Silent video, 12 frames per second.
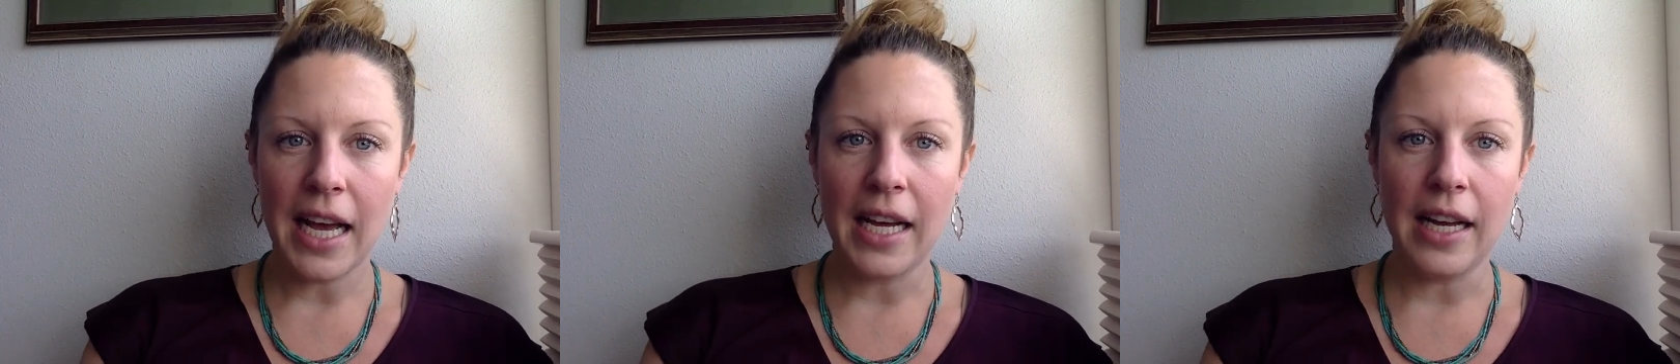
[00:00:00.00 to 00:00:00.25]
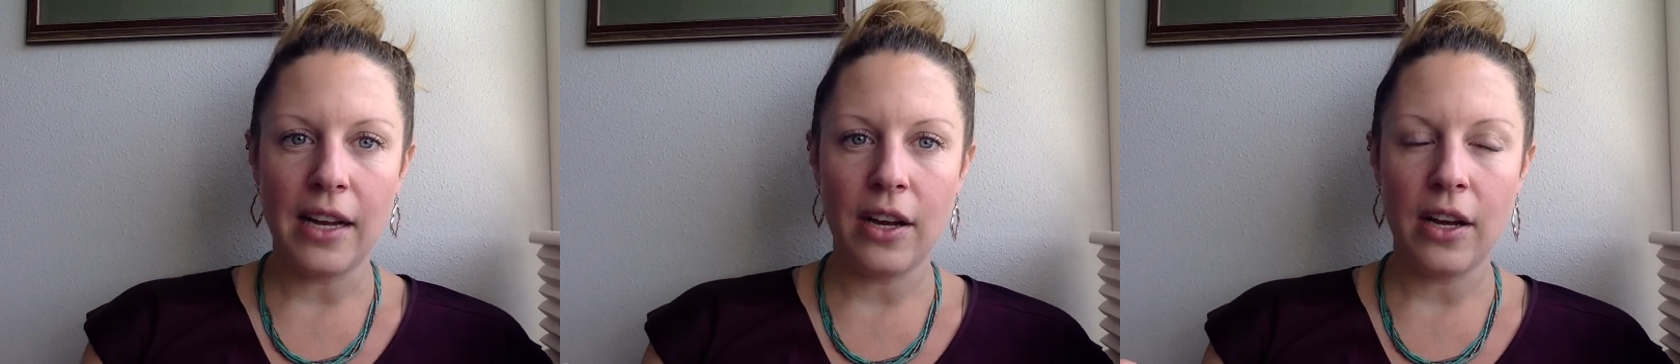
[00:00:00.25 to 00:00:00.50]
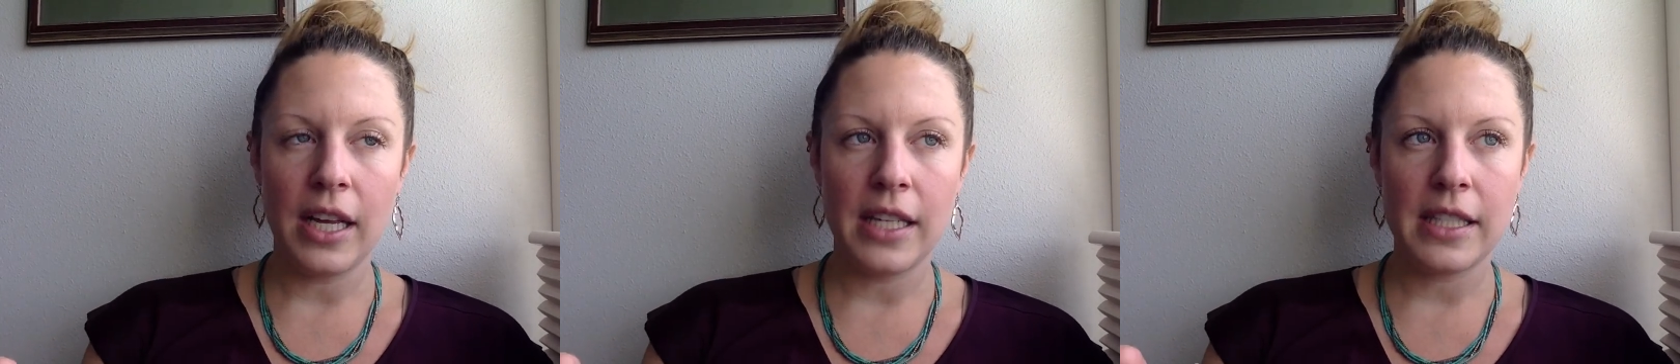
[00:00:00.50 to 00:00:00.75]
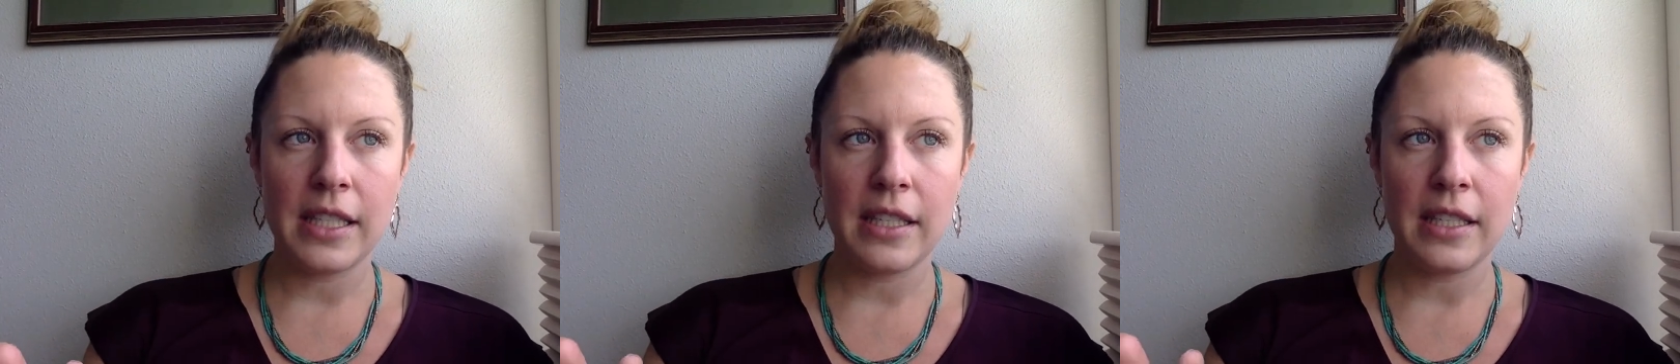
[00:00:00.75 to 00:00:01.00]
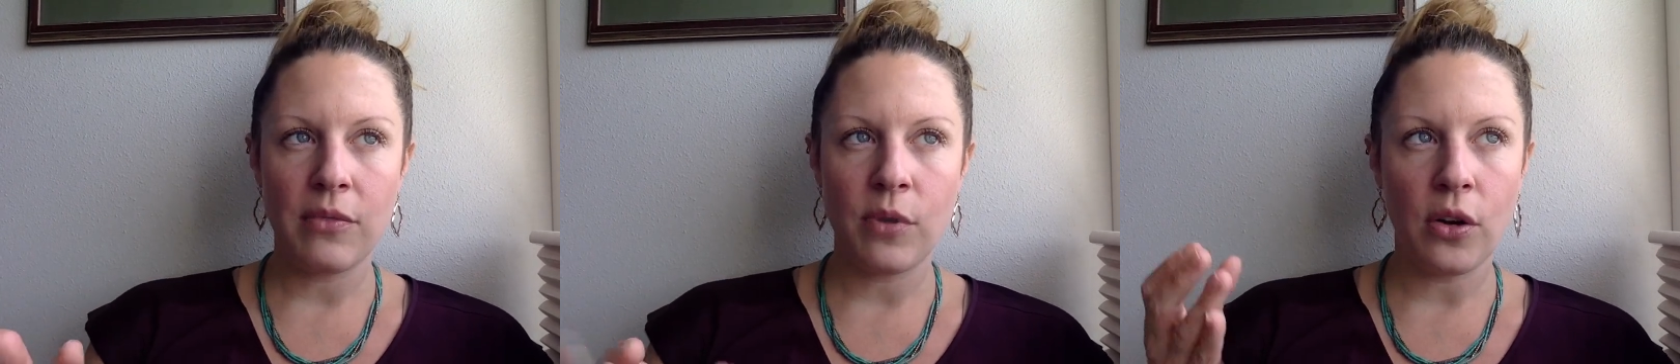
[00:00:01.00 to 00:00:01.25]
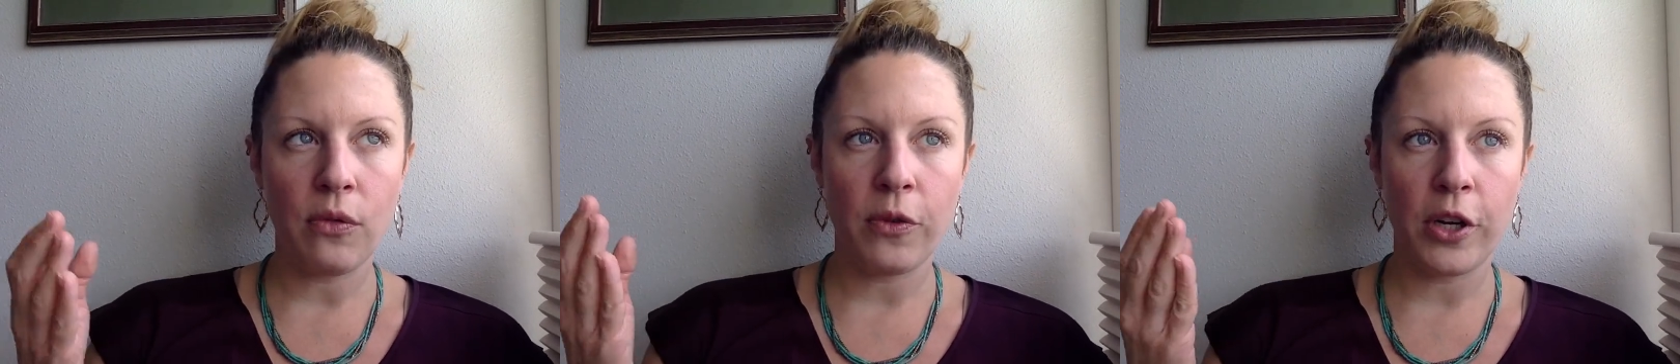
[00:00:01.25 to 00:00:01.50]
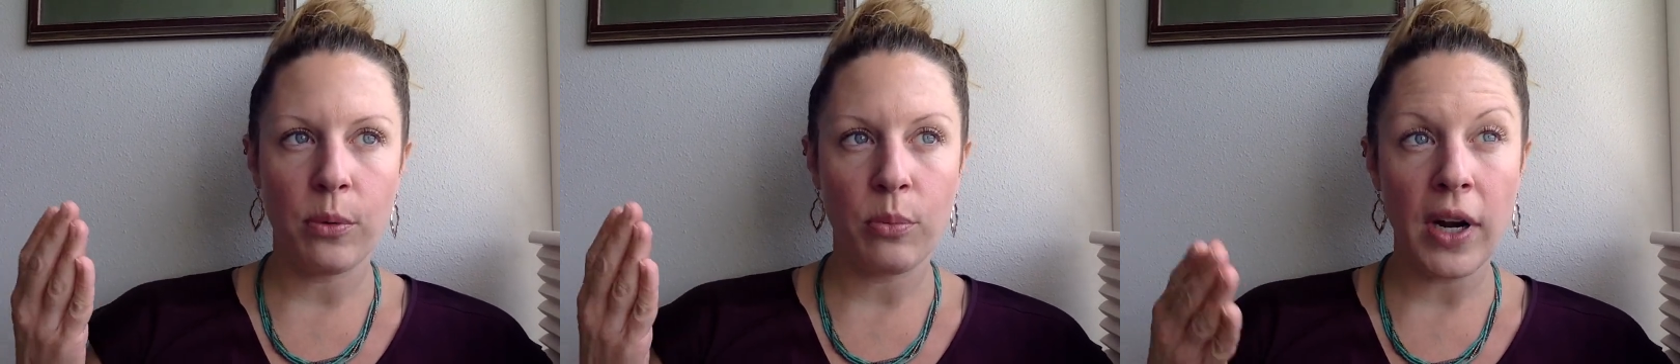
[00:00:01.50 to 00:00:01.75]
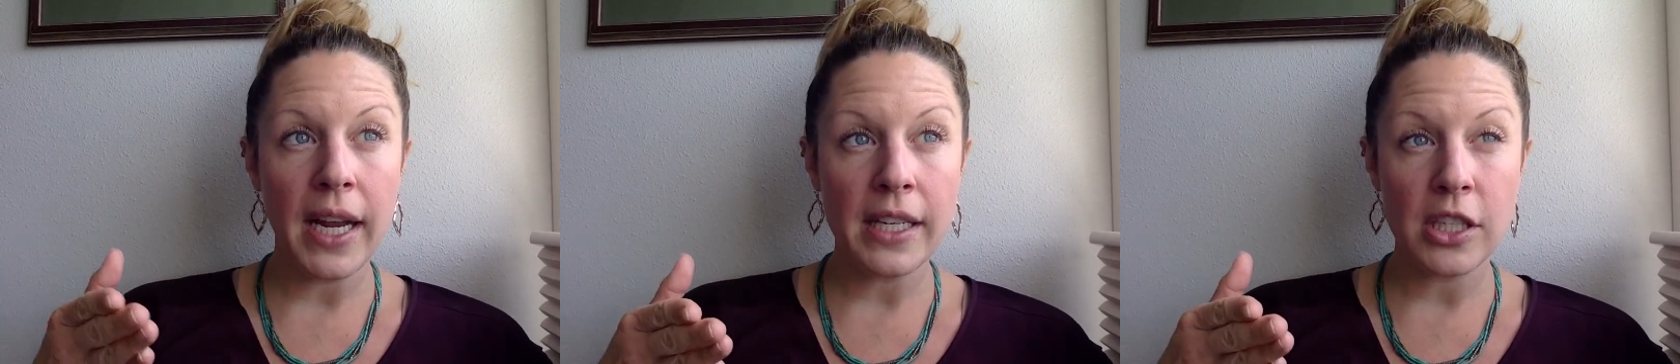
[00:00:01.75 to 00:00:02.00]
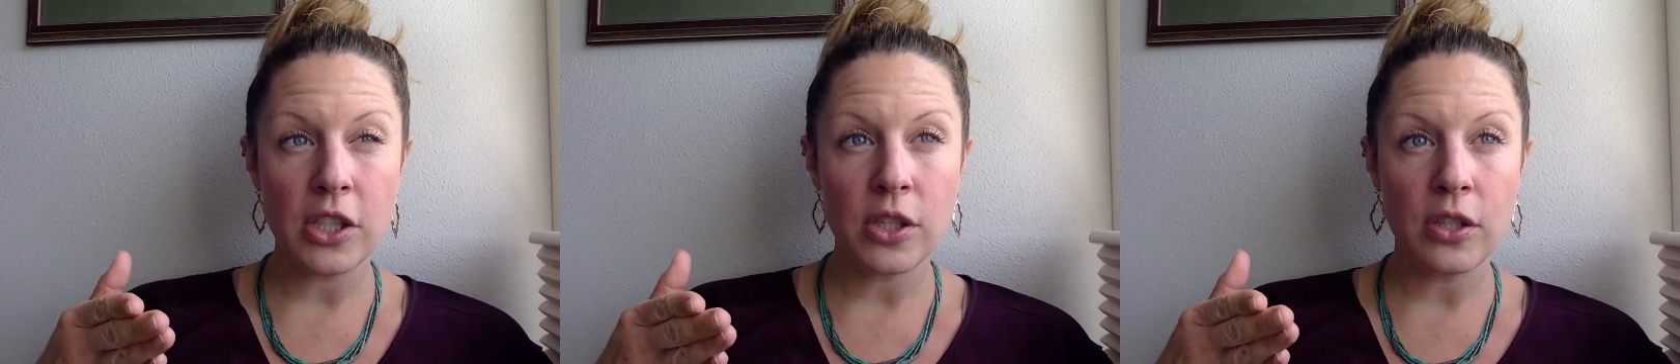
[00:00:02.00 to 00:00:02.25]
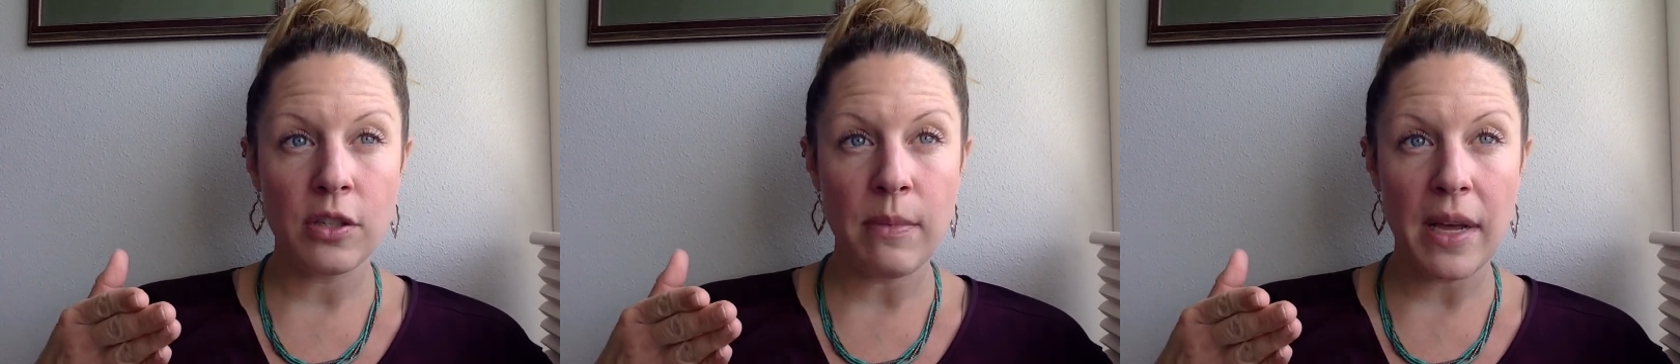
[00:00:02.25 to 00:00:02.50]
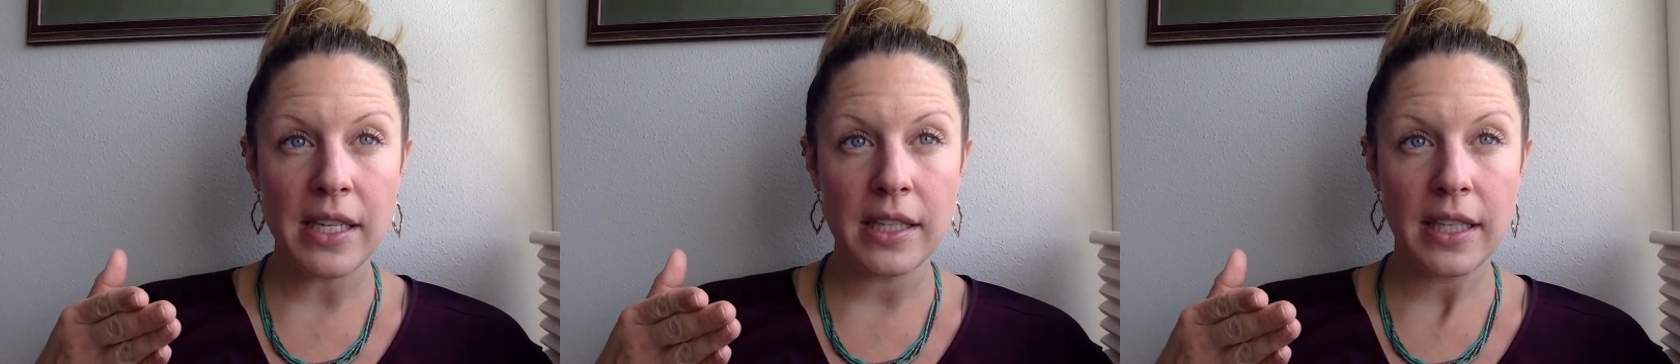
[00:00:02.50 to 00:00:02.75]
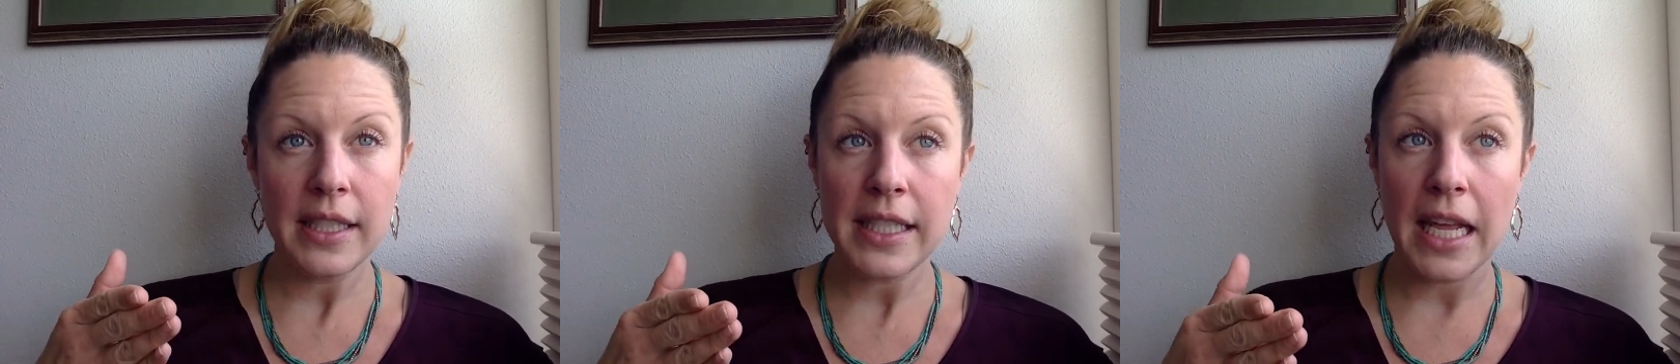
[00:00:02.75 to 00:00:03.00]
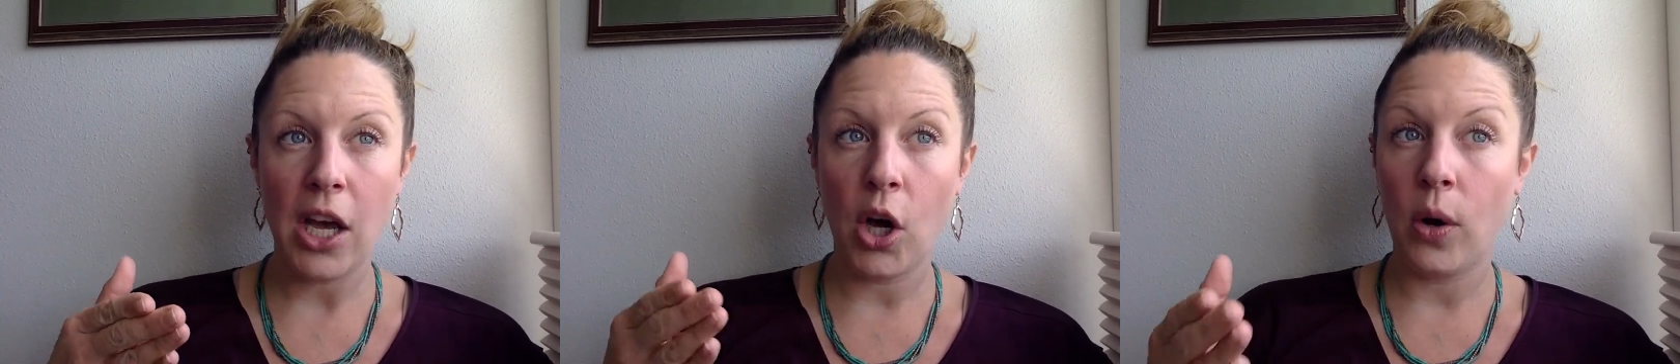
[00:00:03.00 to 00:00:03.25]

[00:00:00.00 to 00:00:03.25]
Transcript: Uh, it's difficult for your brain to mentally say,